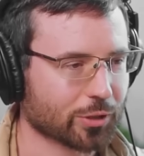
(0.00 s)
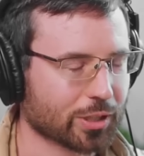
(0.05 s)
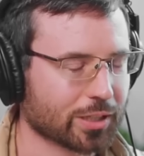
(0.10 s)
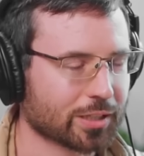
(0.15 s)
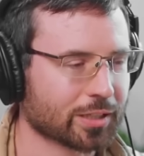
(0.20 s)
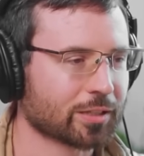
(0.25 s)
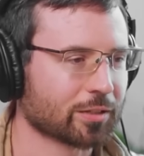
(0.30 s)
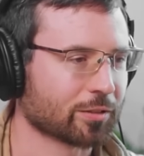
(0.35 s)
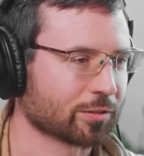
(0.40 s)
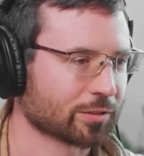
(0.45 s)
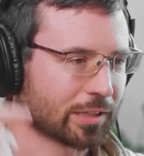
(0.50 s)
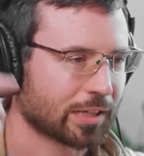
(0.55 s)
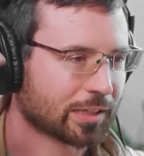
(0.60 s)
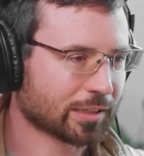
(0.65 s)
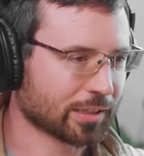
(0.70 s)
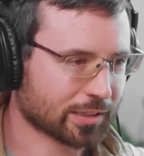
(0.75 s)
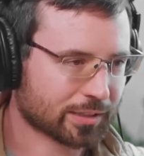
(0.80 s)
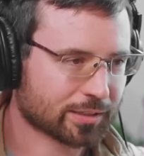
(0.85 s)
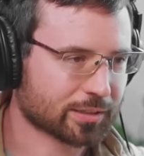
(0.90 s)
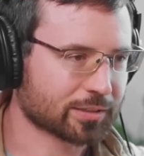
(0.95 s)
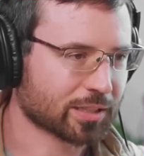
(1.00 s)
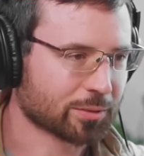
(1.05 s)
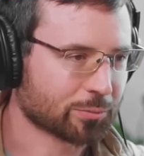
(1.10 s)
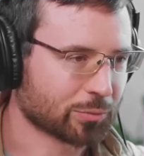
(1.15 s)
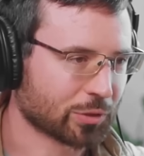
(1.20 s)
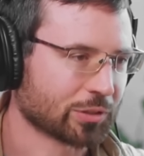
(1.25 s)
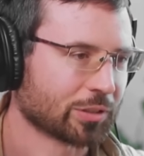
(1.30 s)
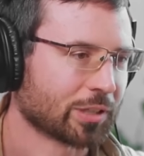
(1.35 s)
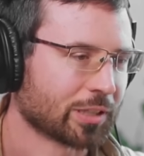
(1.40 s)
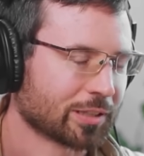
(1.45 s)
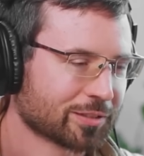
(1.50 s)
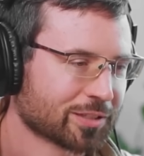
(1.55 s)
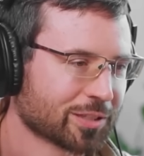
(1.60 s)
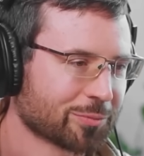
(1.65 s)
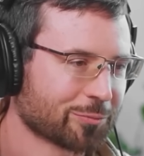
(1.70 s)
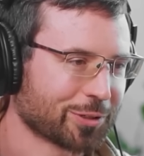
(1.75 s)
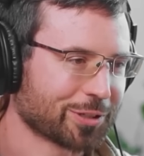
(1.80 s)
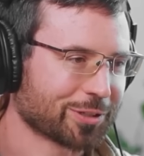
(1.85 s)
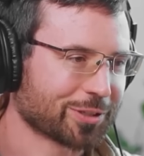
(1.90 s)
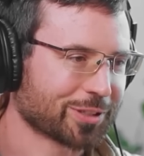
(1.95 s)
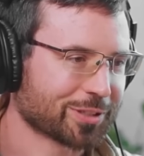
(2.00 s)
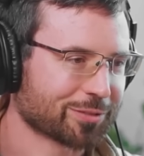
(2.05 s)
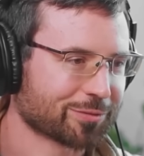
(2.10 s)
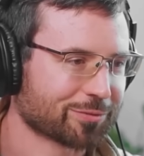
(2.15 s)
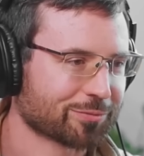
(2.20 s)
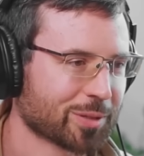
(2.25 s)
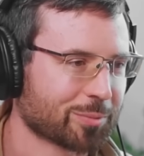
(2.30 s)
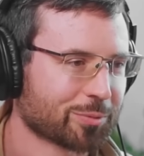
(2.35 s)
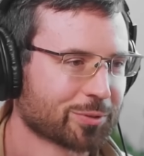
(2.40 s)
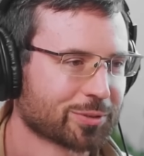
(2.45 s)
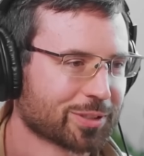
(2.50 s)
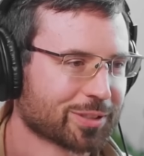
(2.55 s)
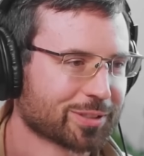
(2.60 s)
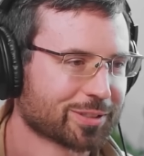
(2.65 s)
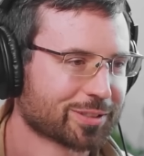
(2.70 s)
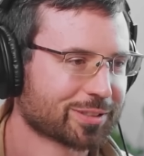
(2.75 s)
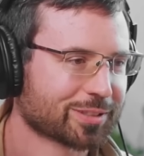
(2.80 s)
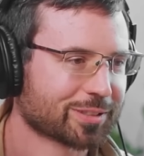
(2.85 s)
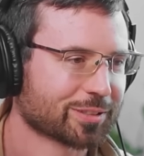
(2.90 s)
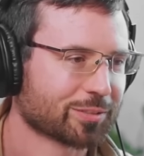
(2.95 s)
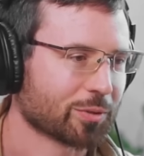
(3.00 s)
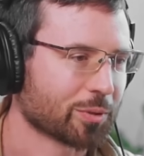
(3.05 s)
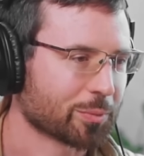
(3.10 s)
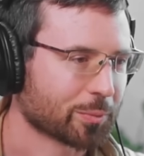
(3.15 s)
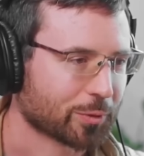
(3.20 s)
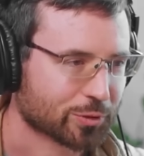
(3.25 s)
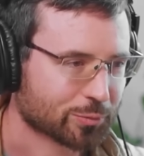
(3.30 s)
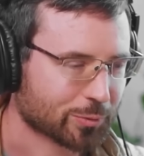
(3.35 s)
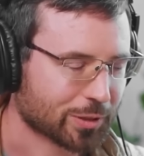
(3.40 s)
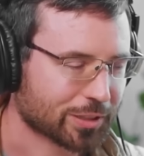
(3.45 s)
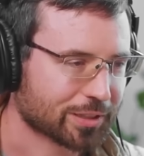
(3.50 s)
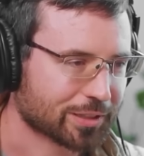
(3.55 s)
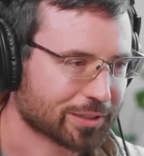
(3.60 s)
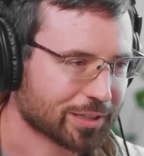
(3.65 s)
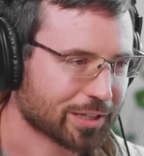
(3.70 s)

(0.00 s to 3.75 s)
brain, there's not like some neuron somewhere that represents what we most want in